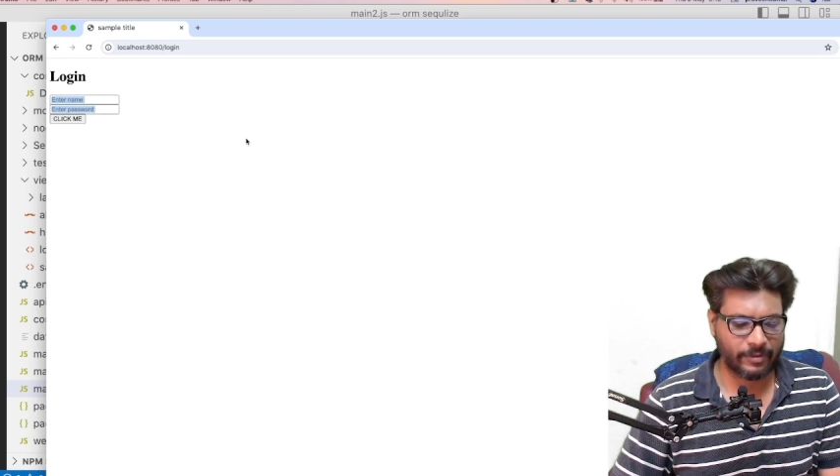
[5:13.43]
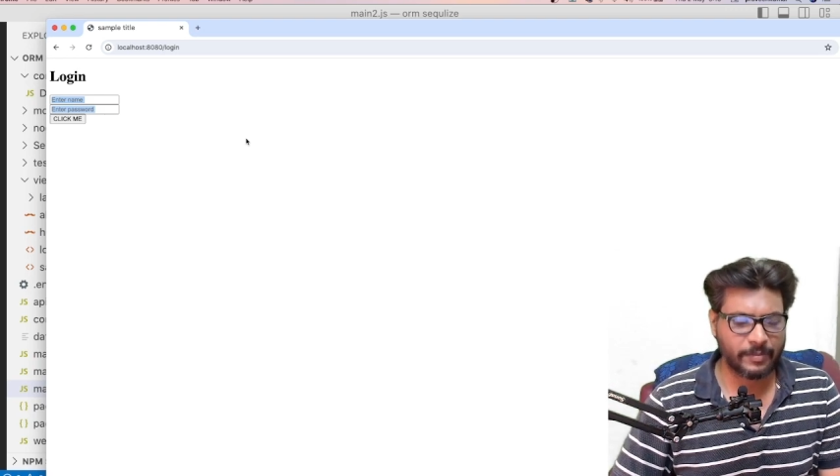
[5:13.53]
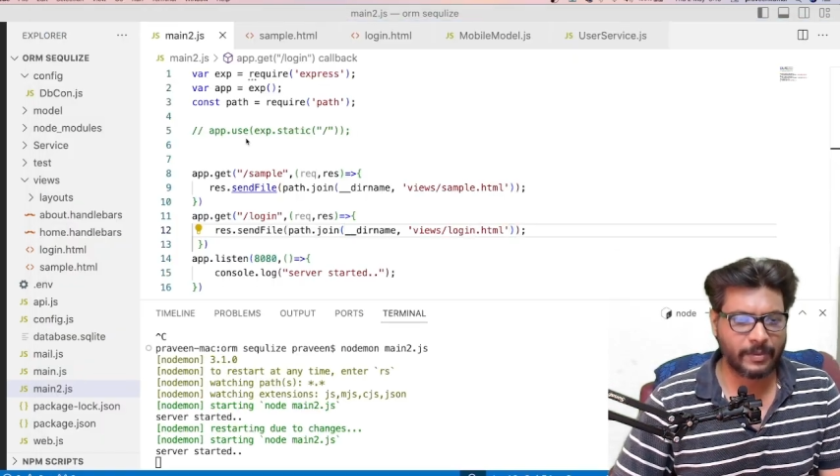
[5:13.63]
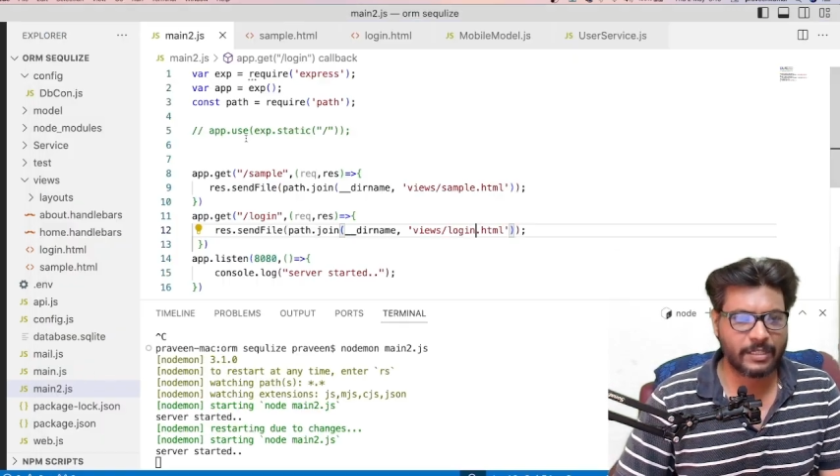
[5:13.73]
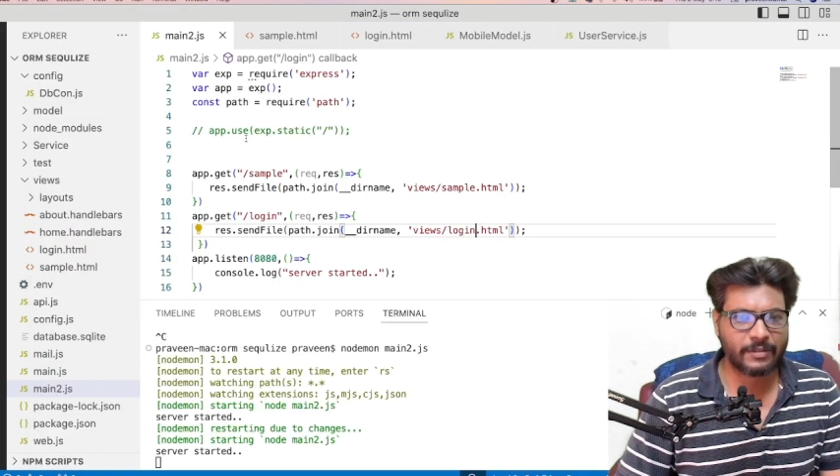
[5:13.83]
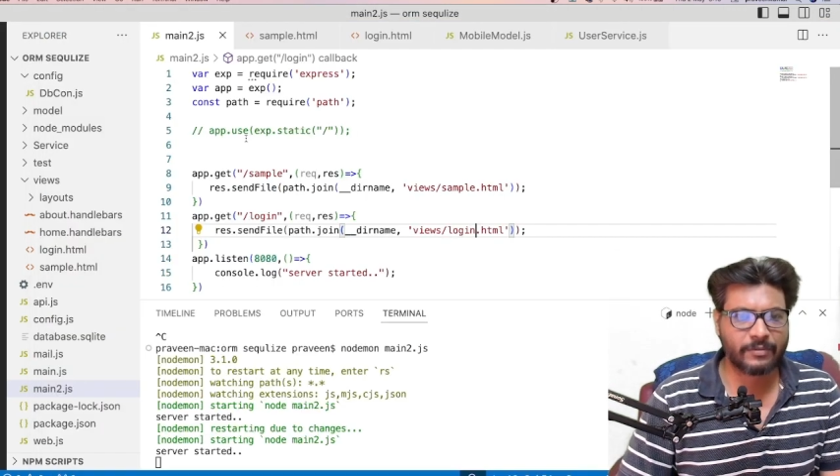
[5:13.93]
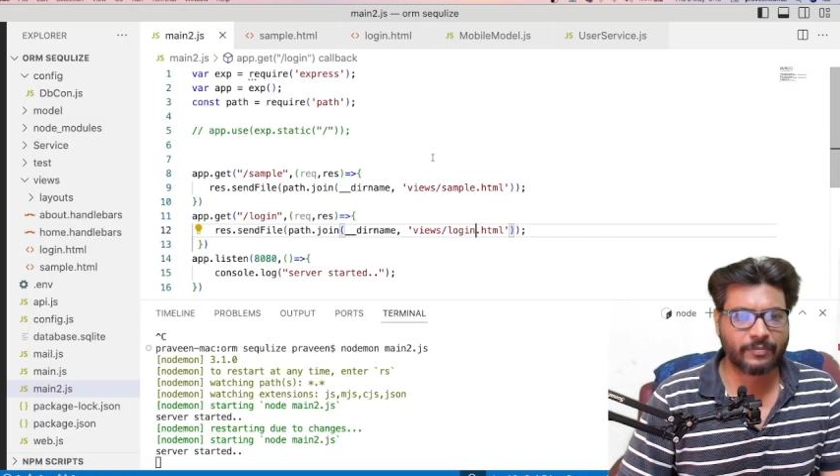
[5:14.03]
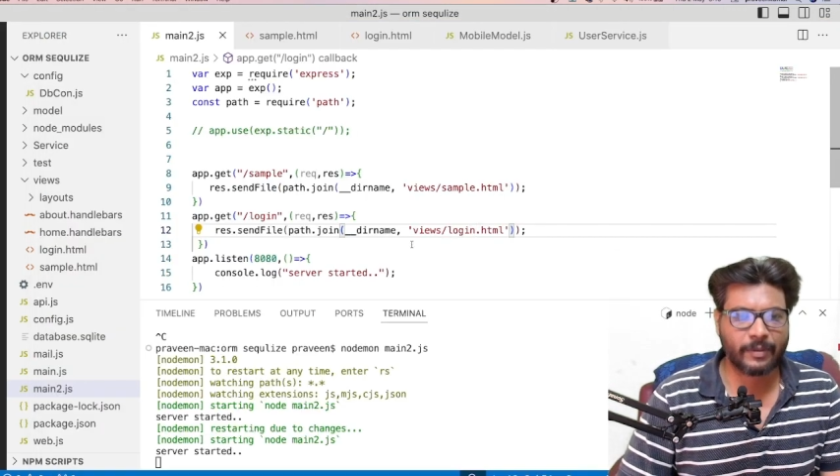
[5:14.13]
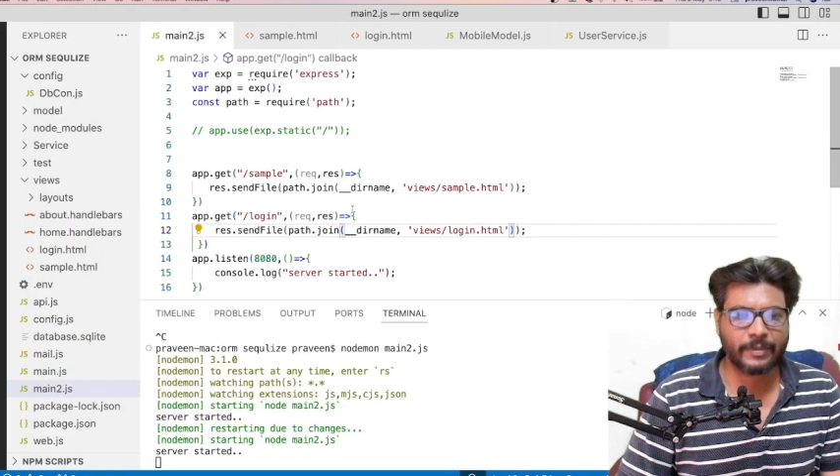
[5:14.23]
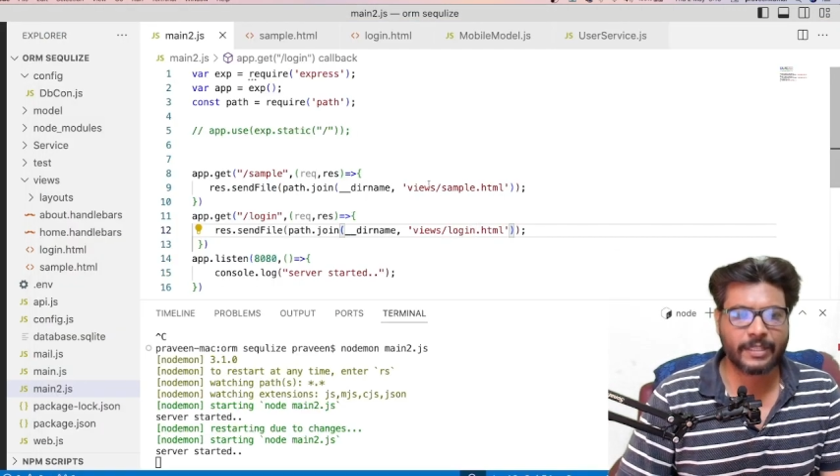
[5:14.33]
Which means
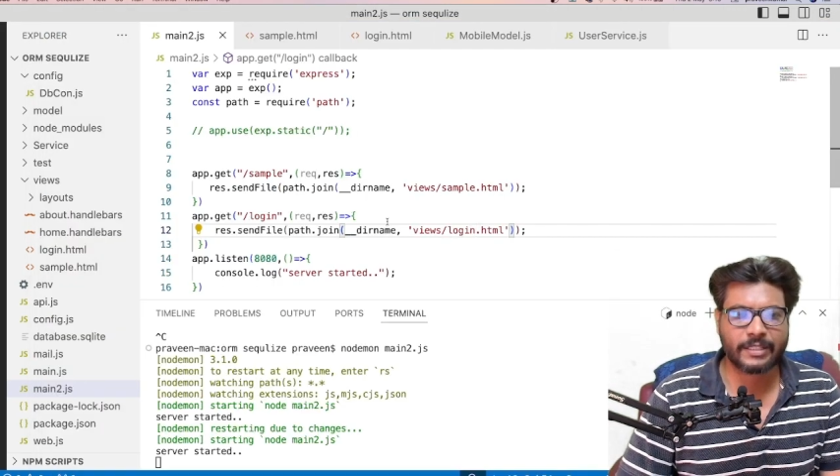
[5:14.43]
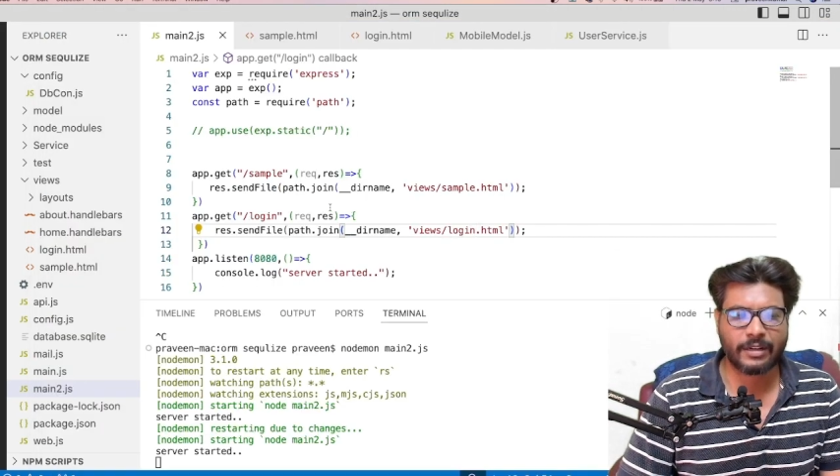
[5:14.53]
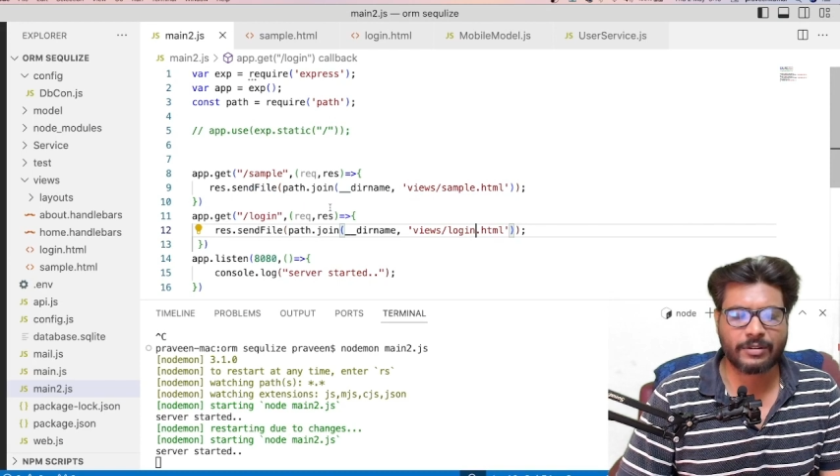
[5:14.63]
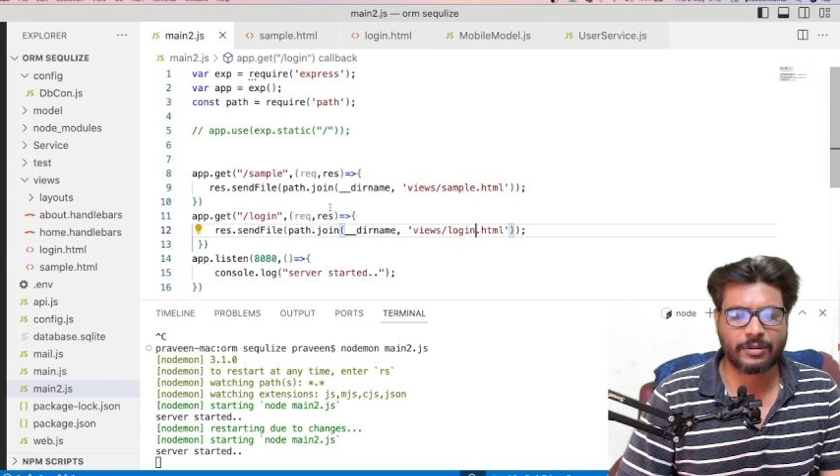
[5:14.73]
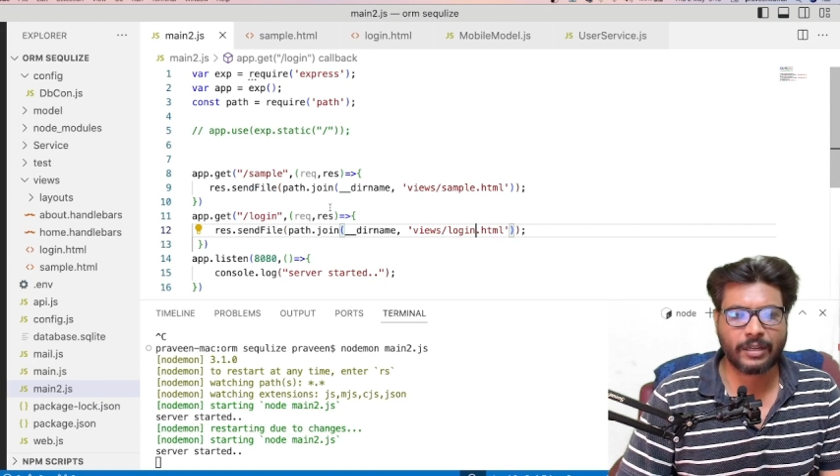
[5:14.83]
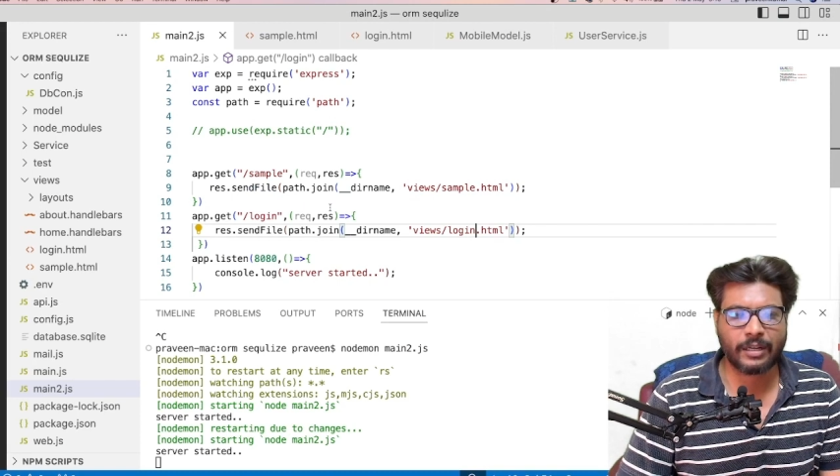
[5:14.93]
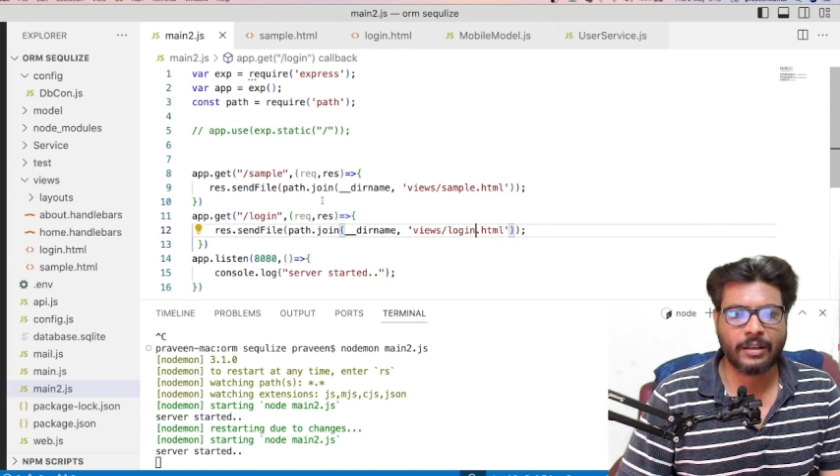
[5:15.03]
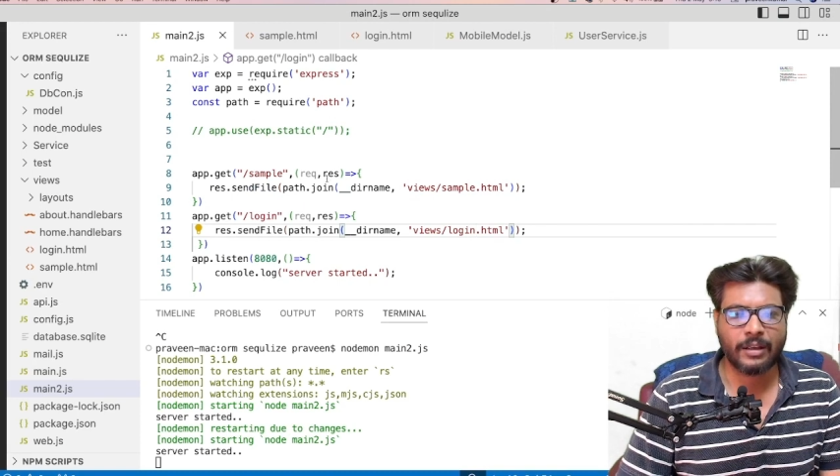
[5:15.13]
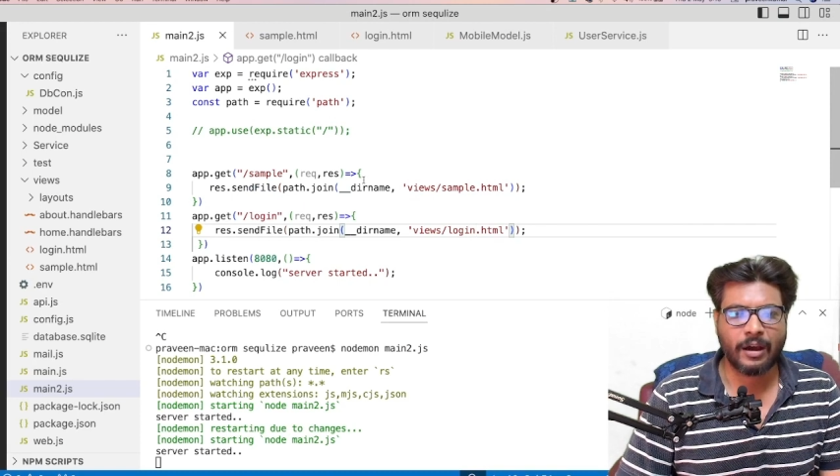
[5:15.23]
from this controller